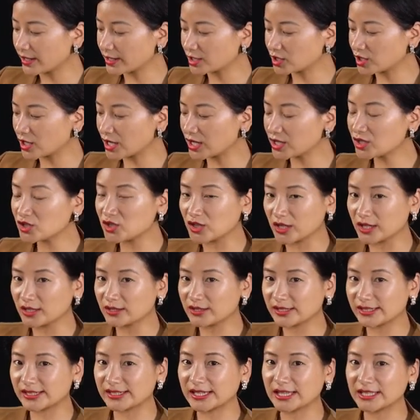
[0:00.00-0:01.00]
changing
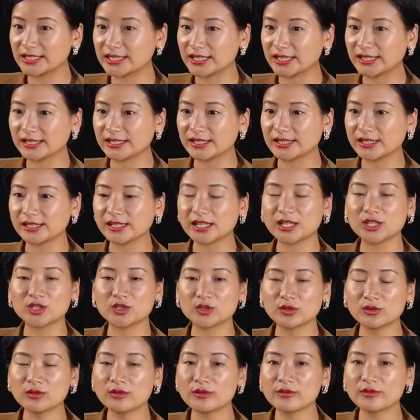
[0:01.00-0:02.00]
the sentences
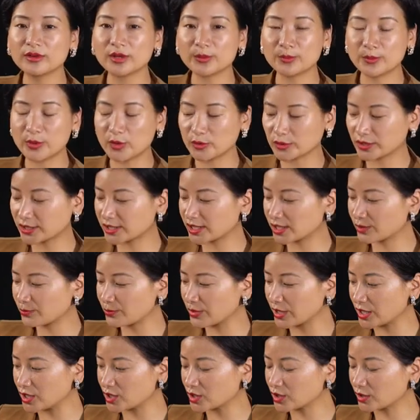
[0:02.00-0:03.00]
into reported
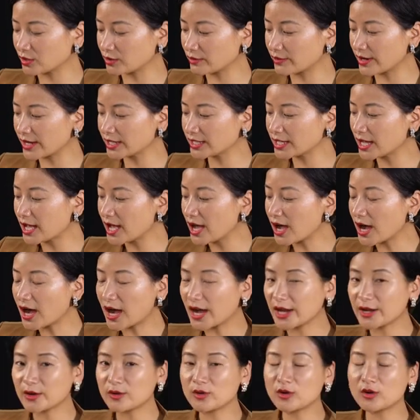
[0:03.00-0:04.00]
speech, all right?
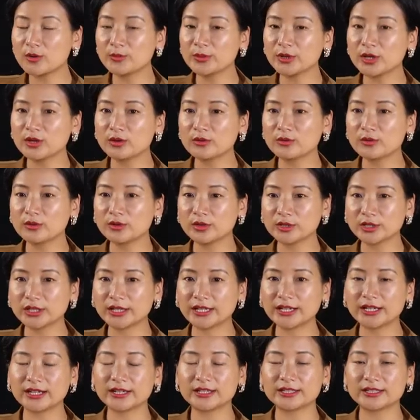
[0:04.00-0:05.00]
I hope you would
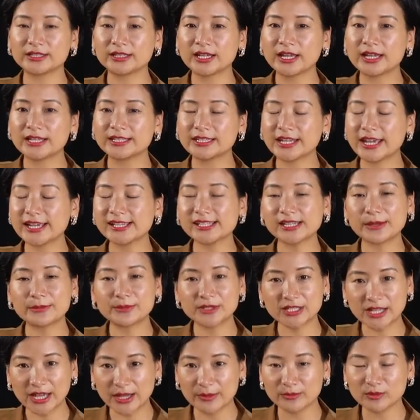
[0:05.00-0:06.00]
uh, take
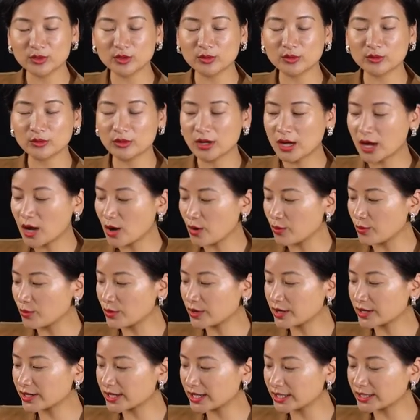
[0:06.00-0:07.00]
some time to
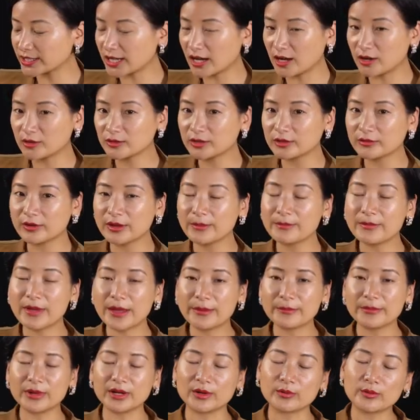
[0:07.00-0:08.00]
work it out.
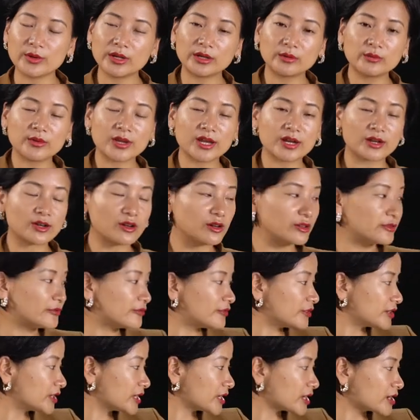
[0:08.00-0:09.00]
Remember, when we are
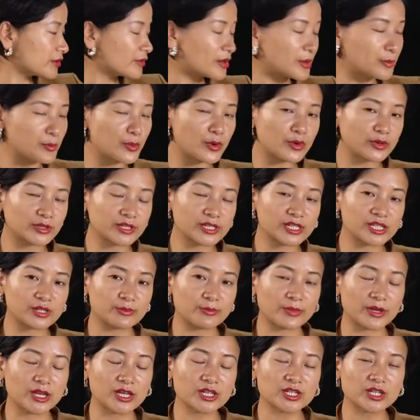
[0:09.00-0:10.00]
converting a reported
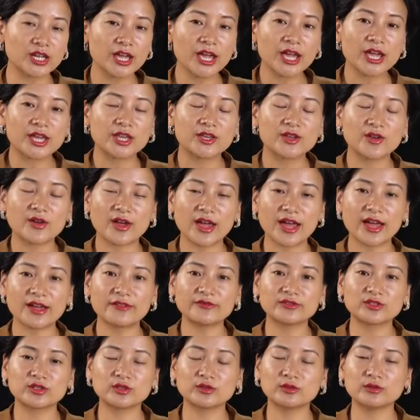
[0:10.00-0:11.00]
speech, you
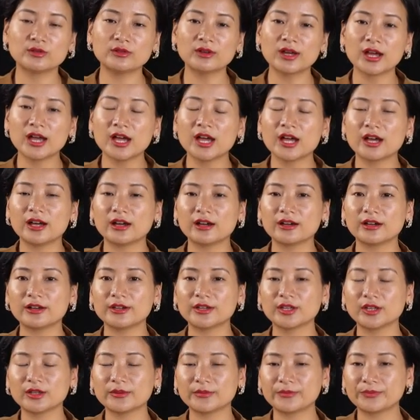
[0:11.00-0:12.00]
have to
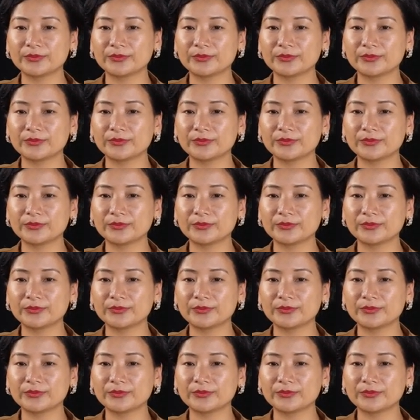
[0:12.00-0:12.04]
uh,